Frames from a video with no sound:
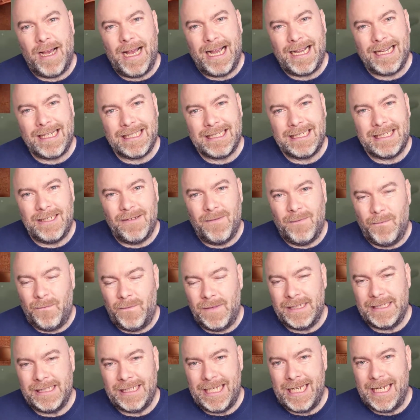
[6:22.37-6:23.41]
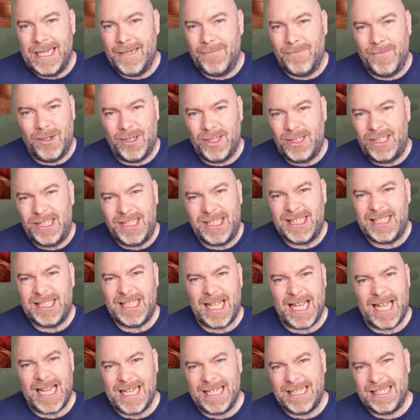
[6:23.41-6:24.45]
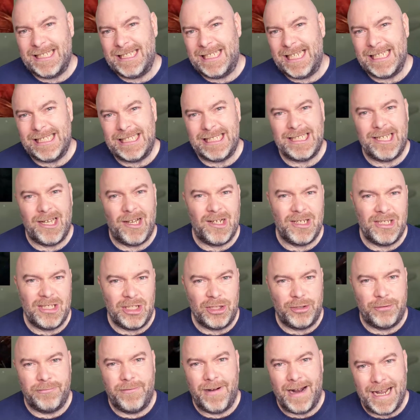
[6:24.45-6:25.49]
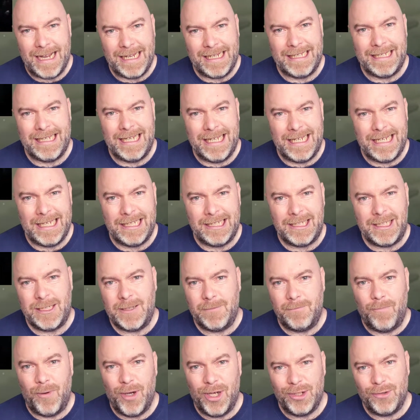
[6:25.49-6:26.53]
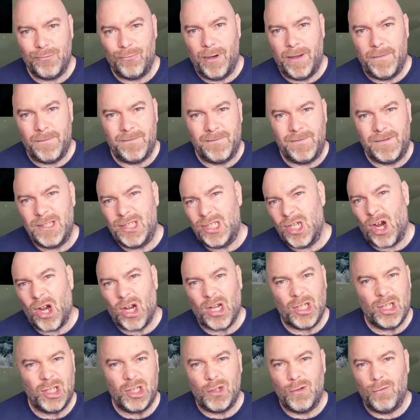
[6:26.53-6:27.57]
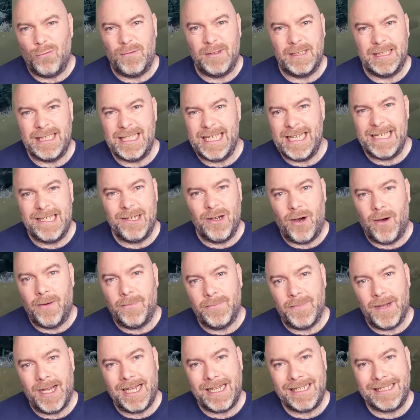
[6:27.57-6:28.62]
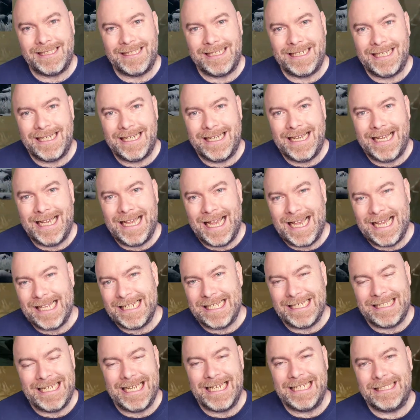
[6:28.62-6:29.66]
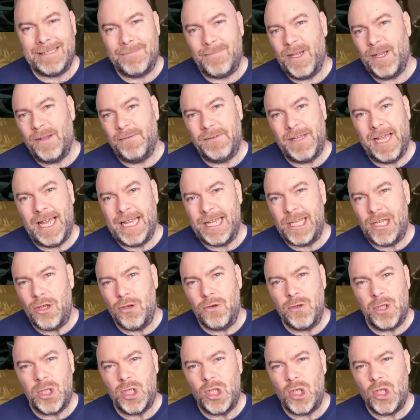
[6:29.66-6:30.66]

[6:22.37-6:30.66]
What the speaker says: acts of this game are just like discount Dragon Age, but with Dark Souls-y combat. And it takes a bit of getting used